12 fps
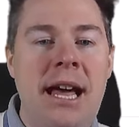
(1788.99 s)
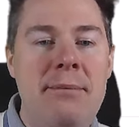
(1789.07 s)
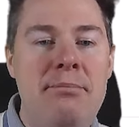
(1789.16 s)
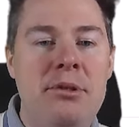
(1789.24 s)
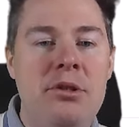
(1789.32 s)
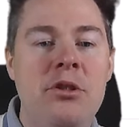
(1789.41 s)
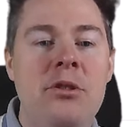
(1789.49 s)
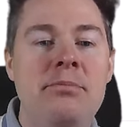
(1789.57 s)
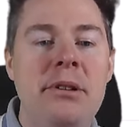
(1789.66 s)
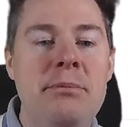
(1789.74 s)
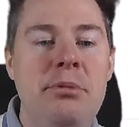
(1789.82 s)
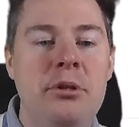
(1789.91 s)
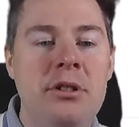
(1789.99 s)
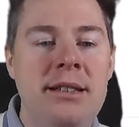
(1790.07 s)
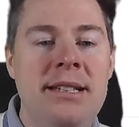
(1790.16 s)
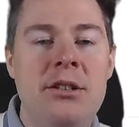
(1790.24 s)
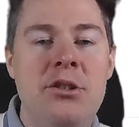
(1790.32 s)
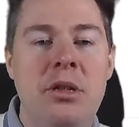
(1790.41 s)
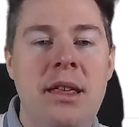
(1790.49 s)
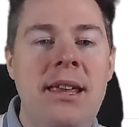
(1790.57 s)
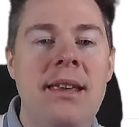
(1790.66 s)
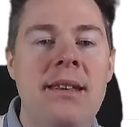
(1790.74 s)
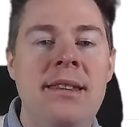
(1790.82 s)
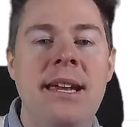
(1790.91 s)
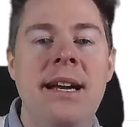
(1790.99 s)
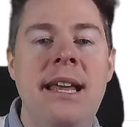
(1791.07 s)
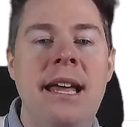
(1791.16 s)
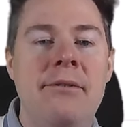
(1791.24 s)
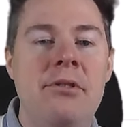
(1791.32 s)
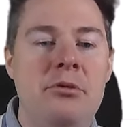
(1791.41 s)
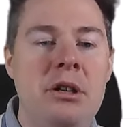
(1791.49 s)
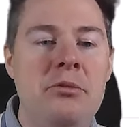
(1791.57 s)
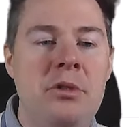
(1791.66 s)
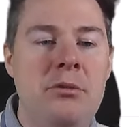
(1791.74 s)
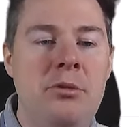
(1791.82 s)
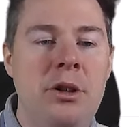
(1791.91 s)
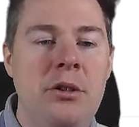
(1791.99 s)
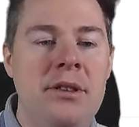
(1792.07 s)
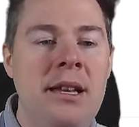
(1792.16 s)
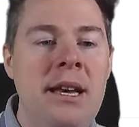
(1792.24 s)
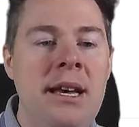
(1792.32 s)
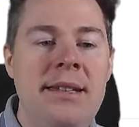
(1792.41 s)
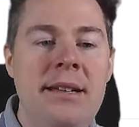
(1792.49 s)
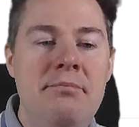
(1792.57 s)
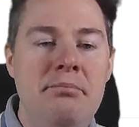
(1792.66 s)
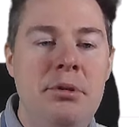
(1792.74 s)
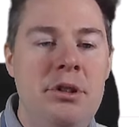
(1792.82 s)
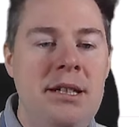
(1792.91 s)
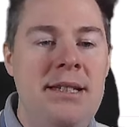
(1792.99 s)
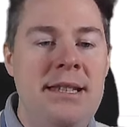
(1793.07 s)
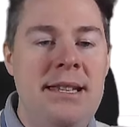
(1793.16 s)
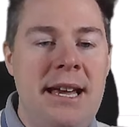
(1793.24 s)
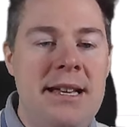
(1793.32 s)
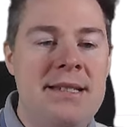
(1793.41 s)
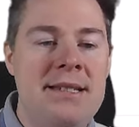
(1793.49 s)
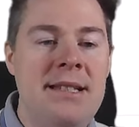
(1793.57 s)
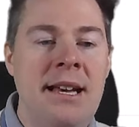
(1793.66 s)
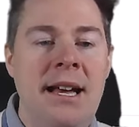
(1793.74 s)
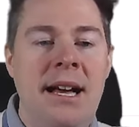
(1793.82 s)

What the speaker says: app to company portal that you think nearly everyone will want, then put it yes.